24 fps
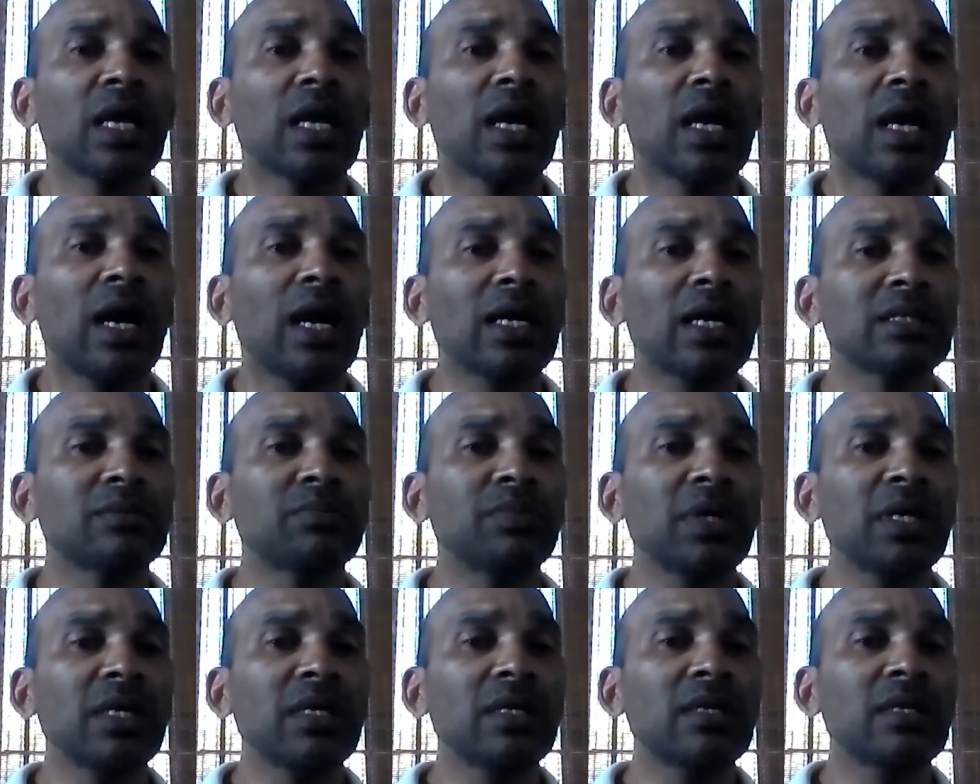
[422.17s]
has
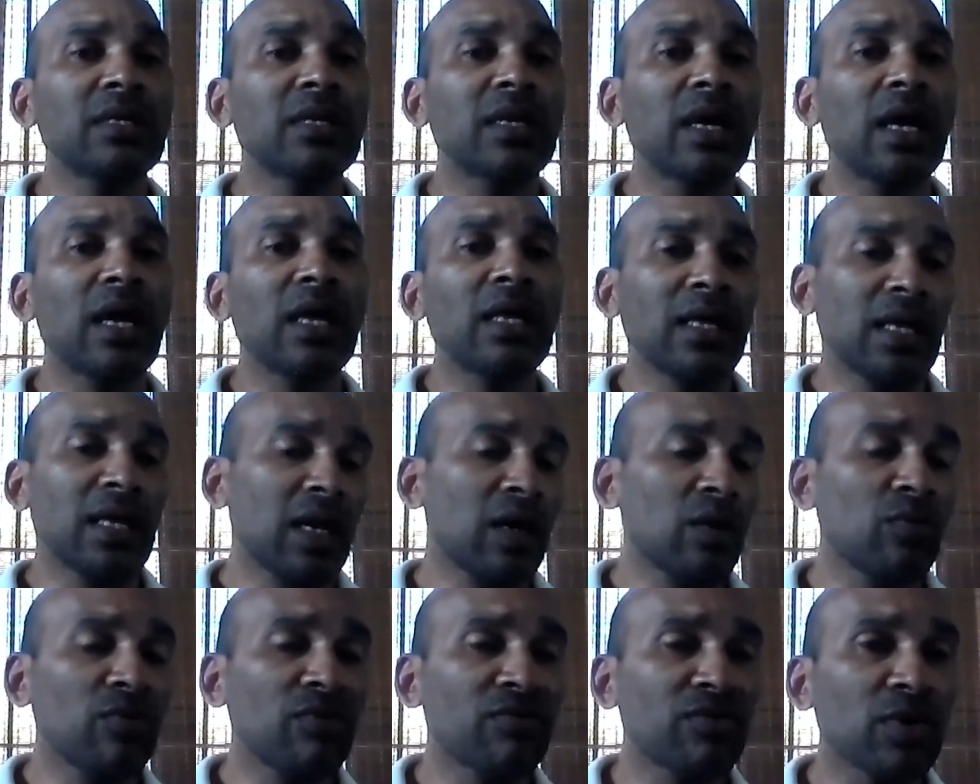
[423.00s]
been, and now
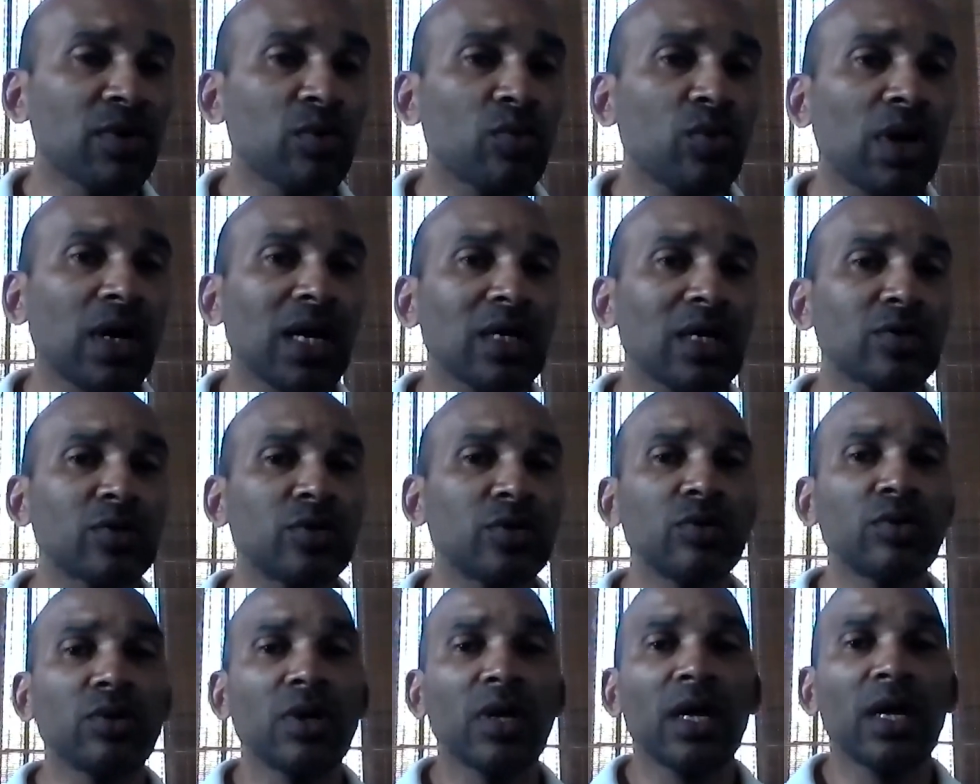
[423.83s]
with the
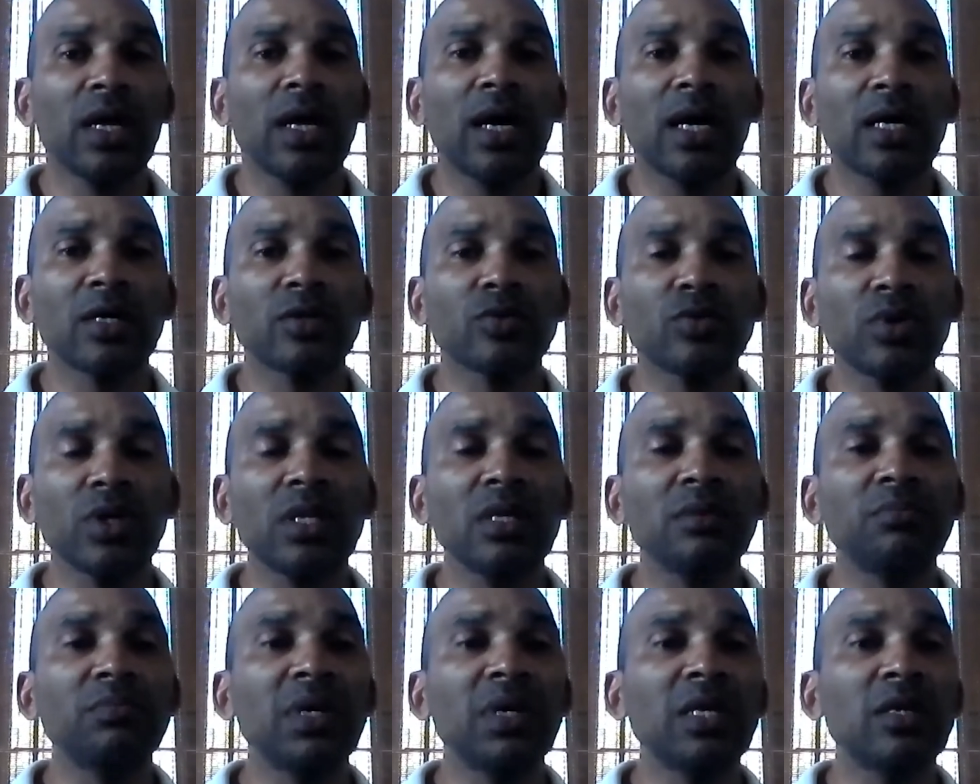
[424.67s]
Wakashio, has
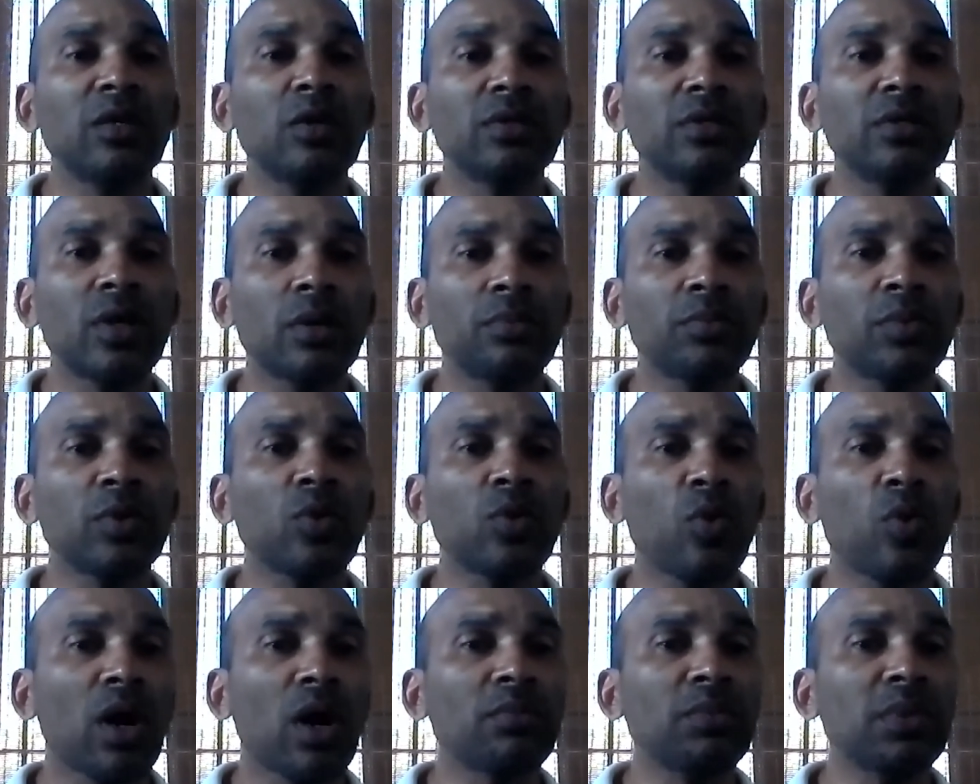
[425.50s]
really been a double
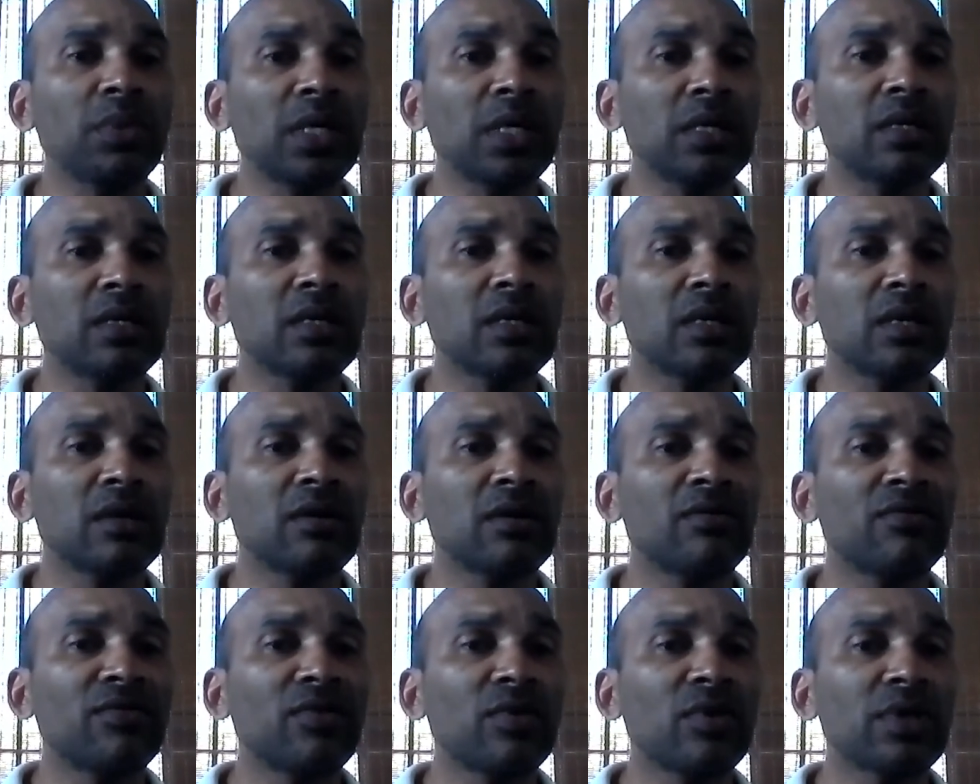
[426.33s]
whammy
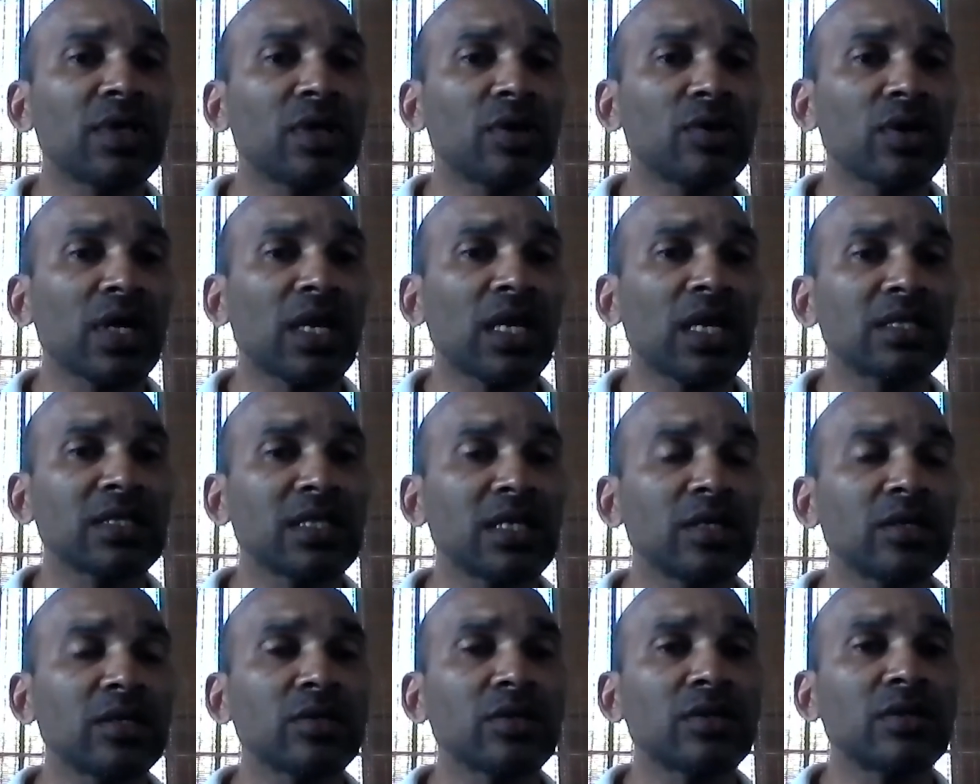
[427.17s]
for the
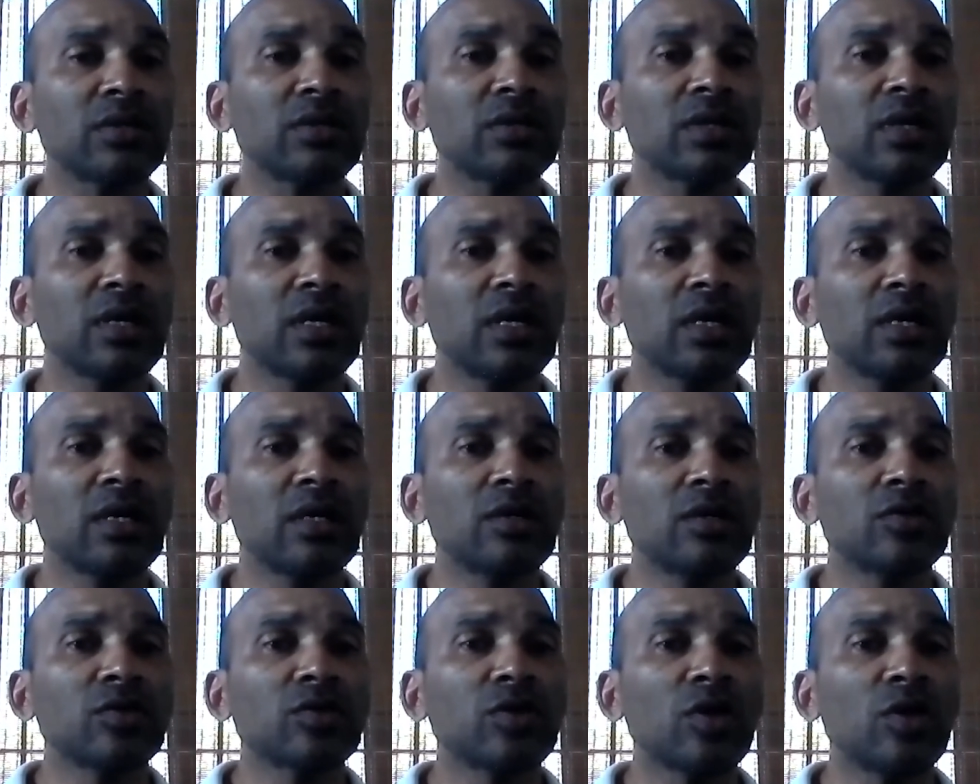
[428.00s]
organization.
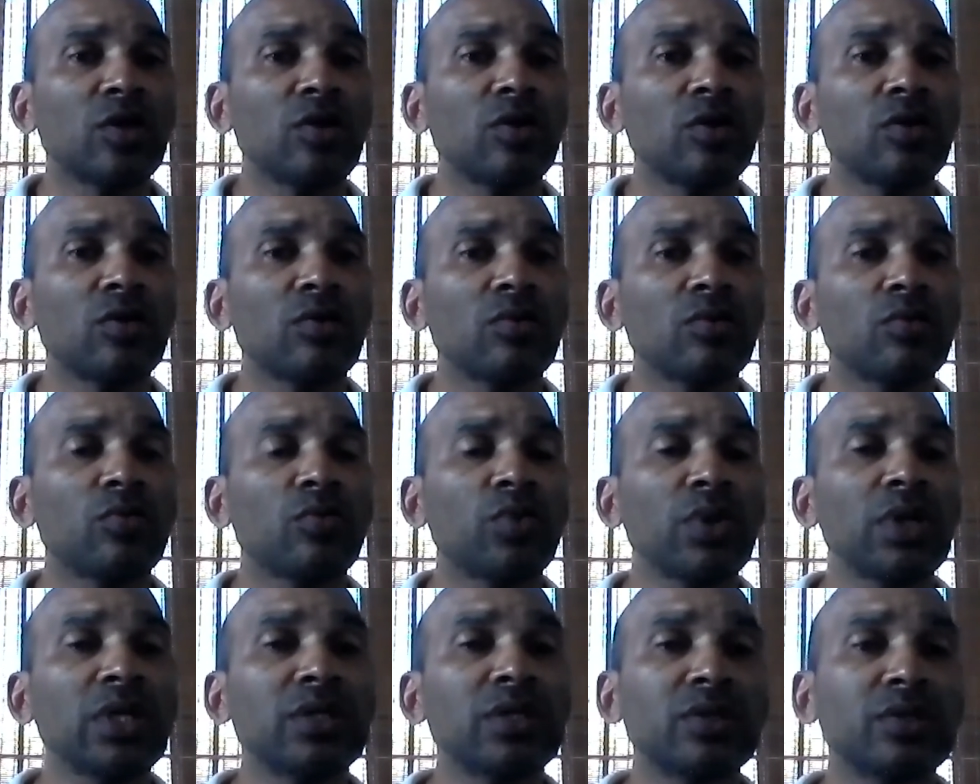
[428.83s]
So
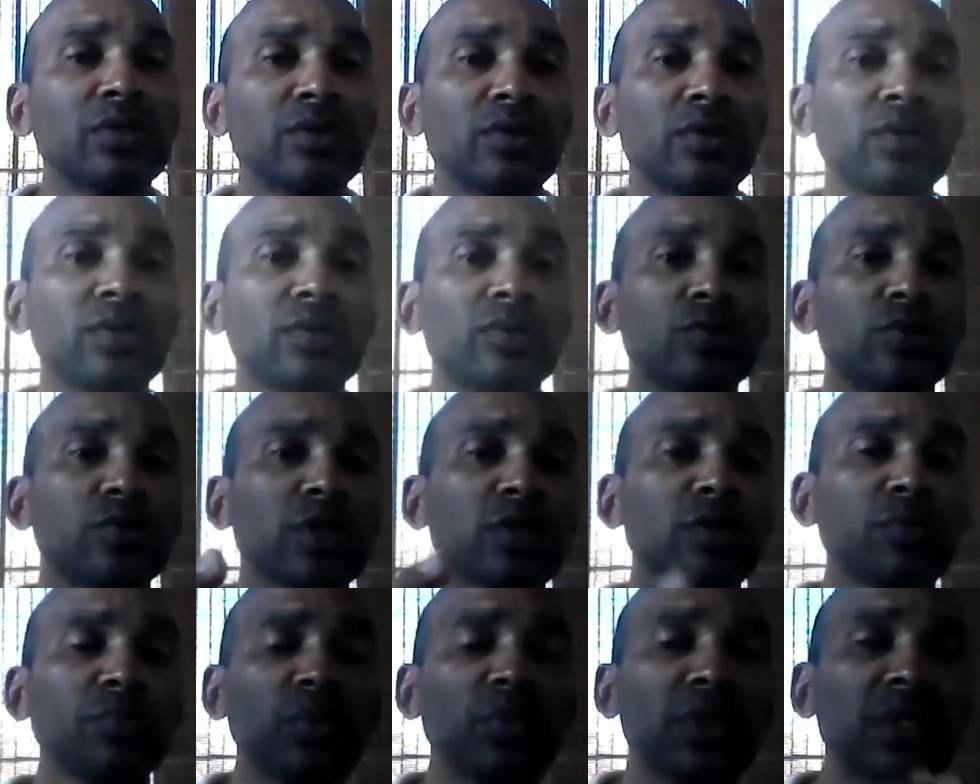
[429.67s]
we
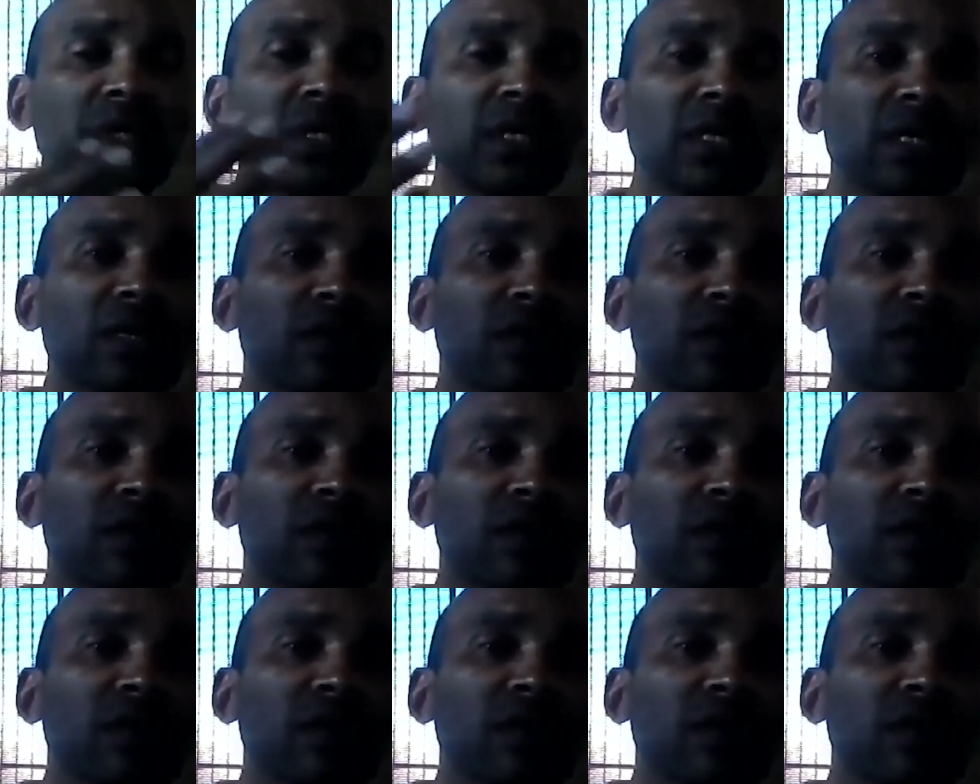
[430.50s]
just put it in